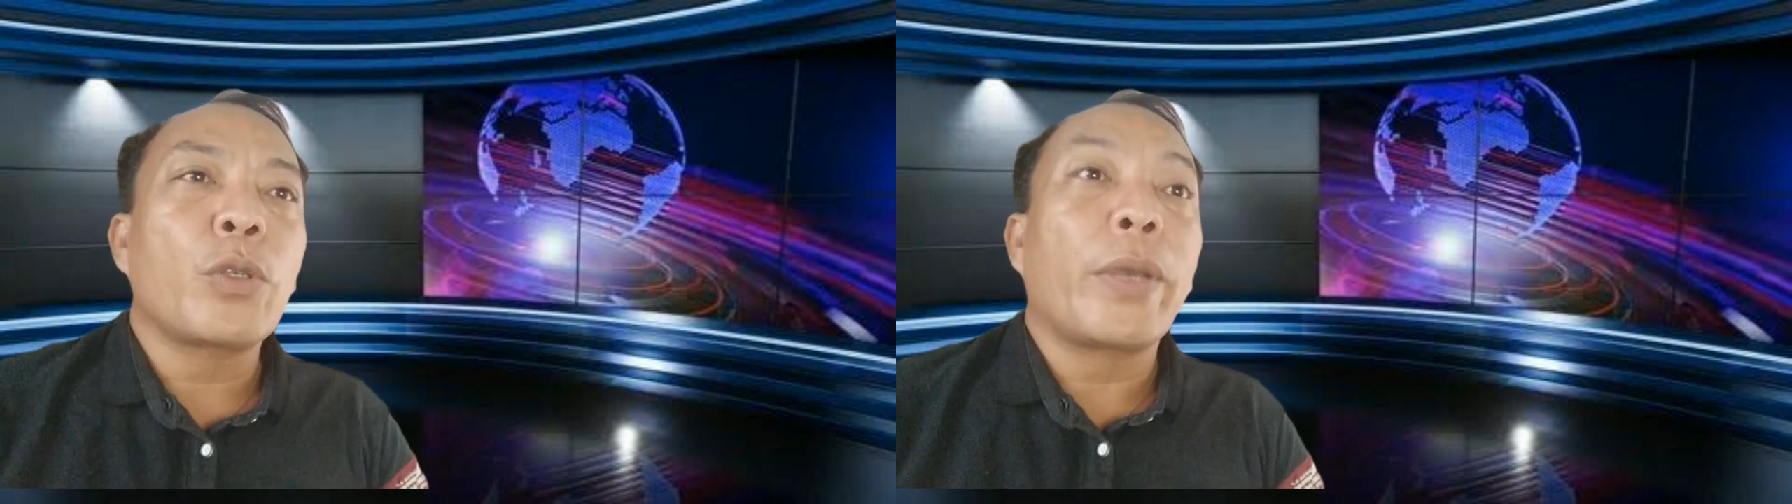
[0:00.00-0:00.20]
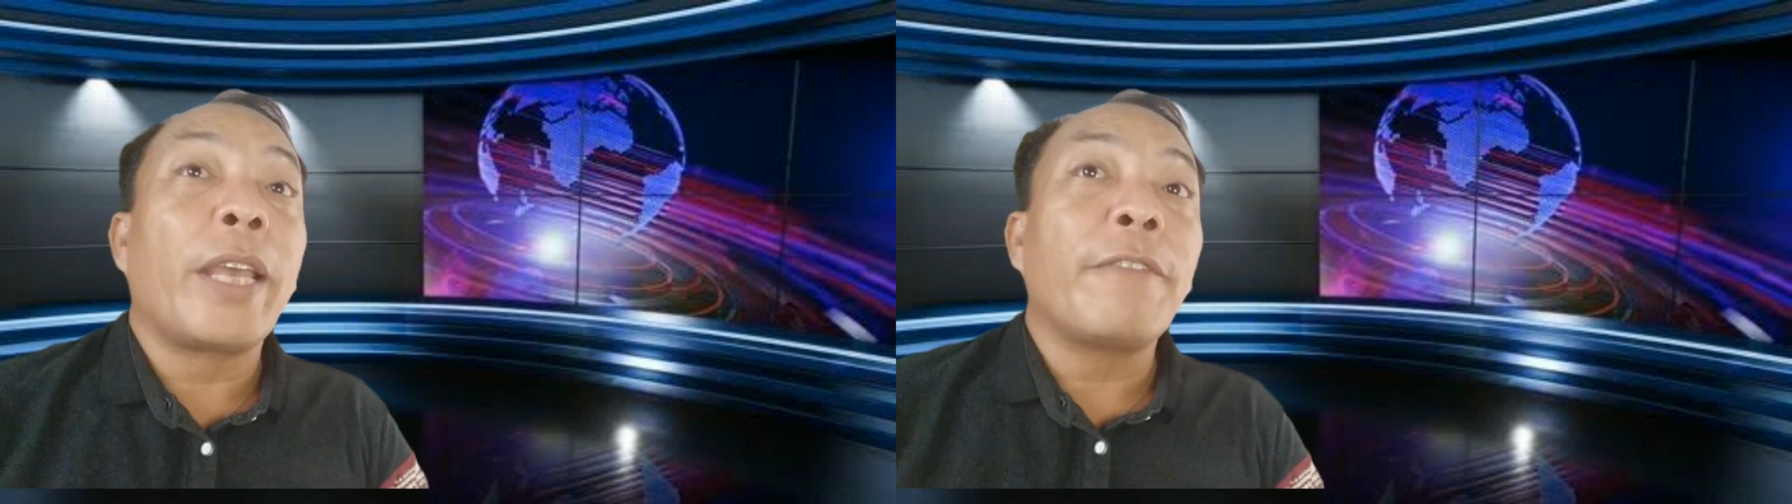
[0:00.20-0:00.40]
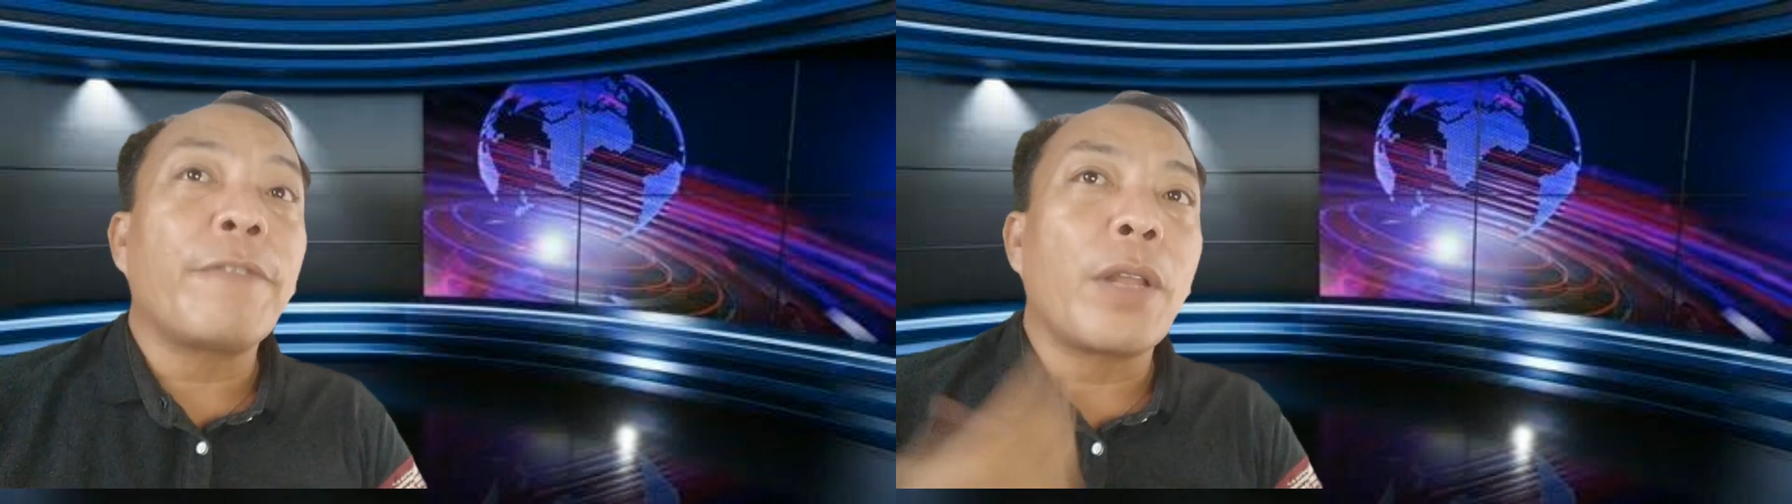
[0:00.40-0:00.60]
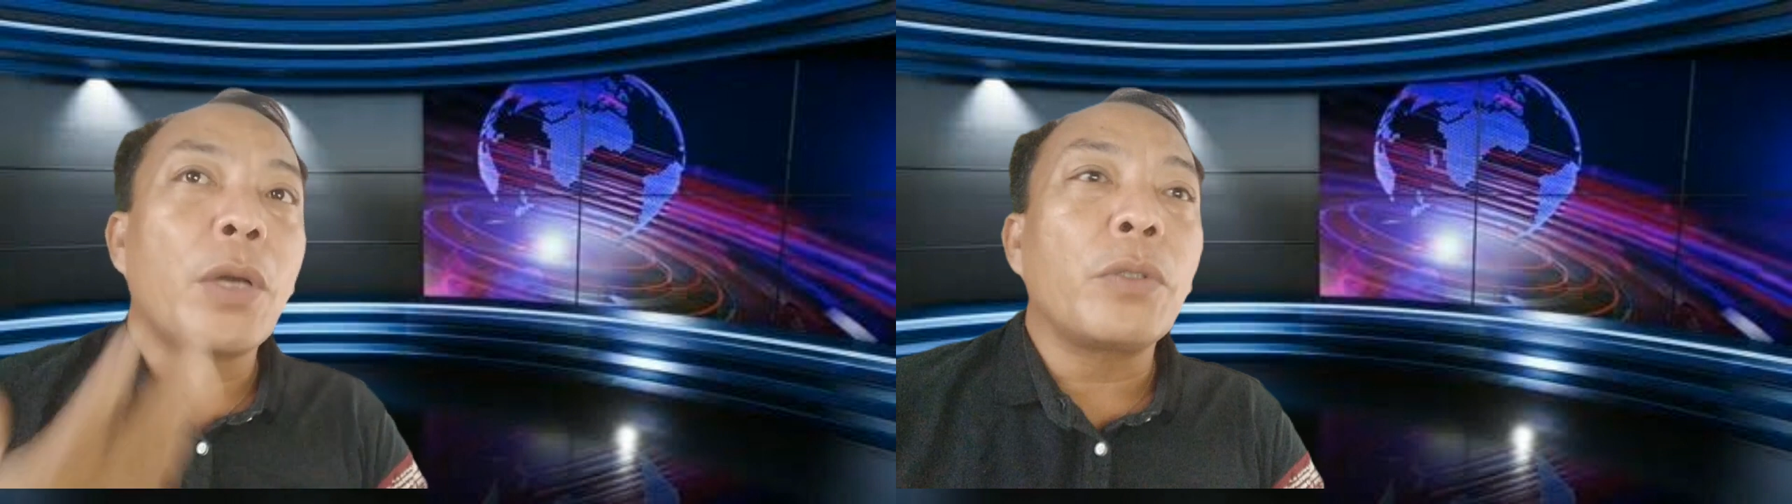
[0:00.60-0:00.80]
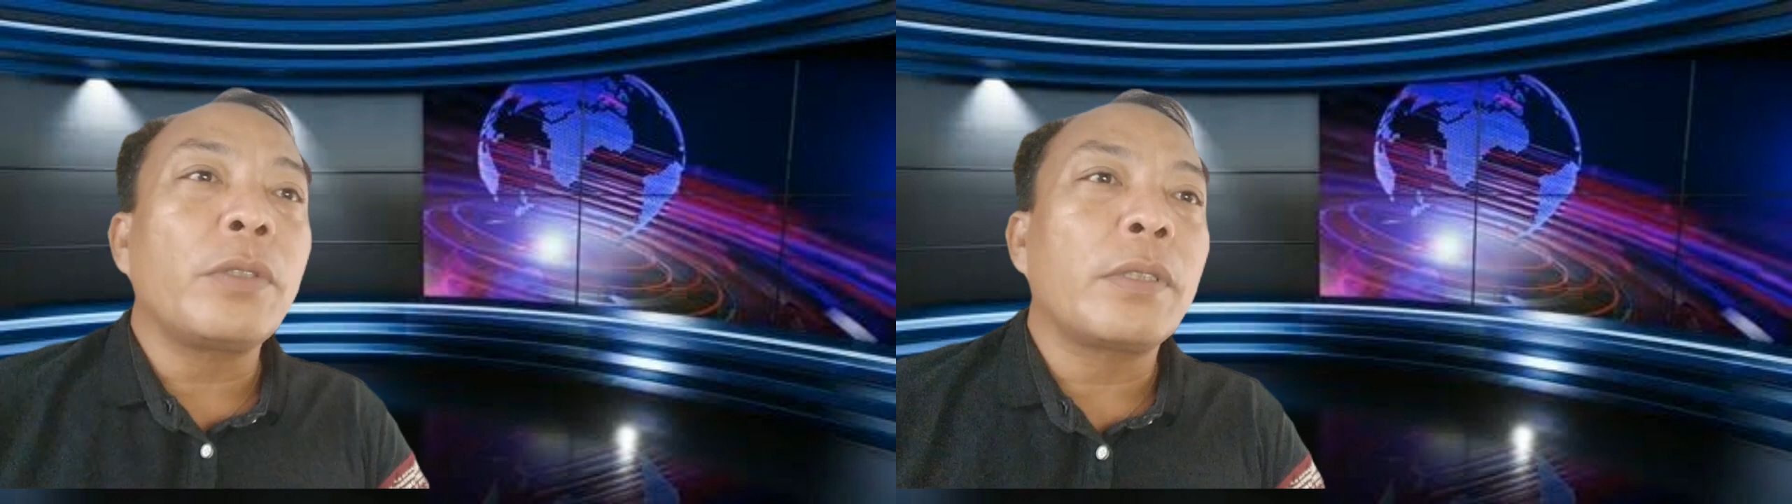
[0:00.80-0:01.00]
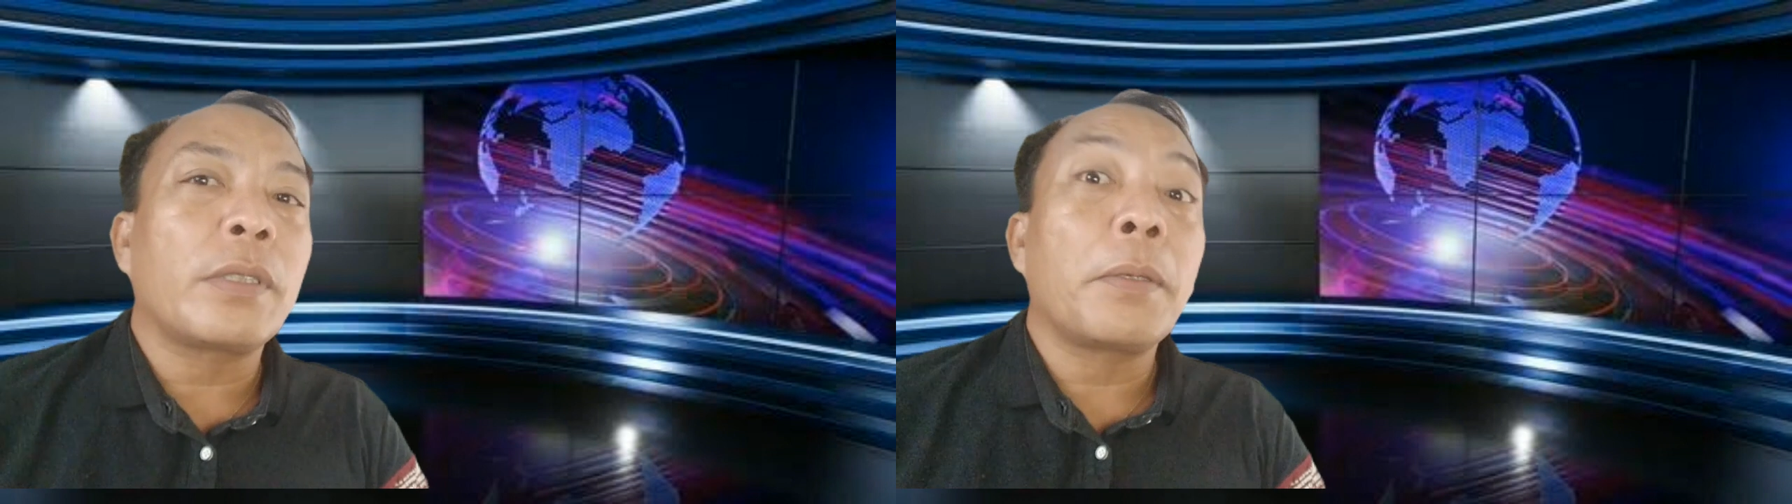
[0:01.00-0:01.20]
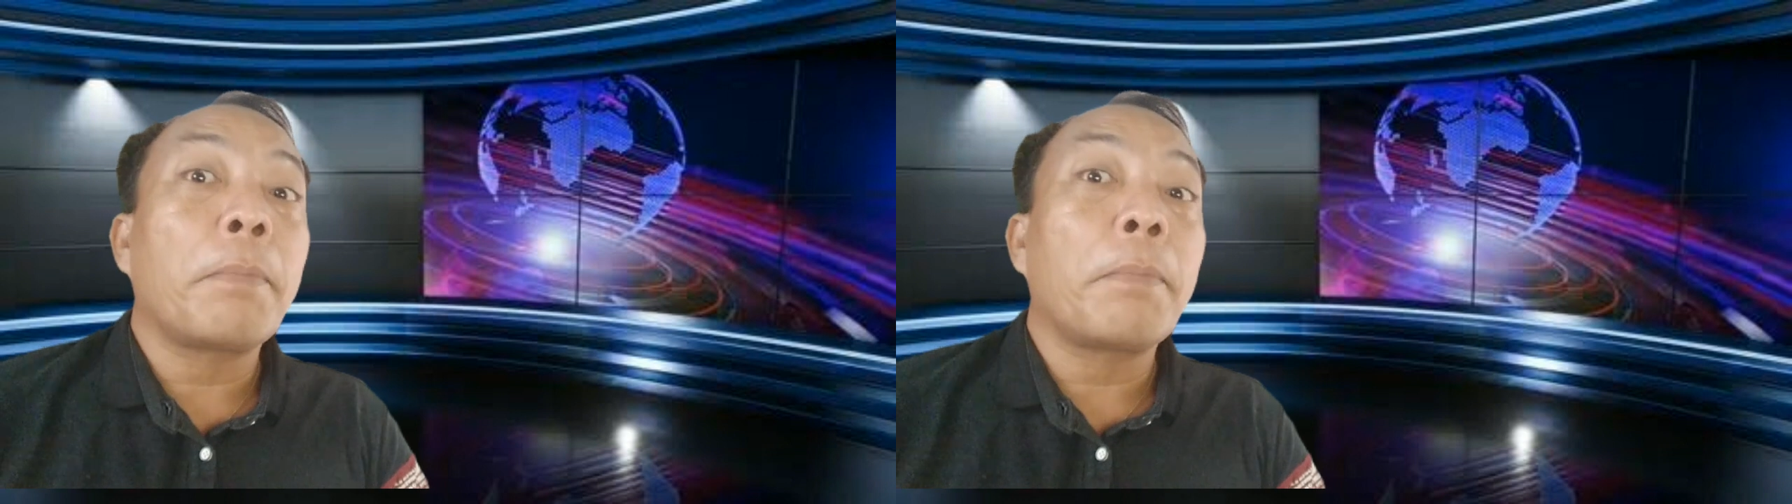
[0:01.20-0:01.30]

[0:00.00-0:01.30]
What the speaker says: So, inflows,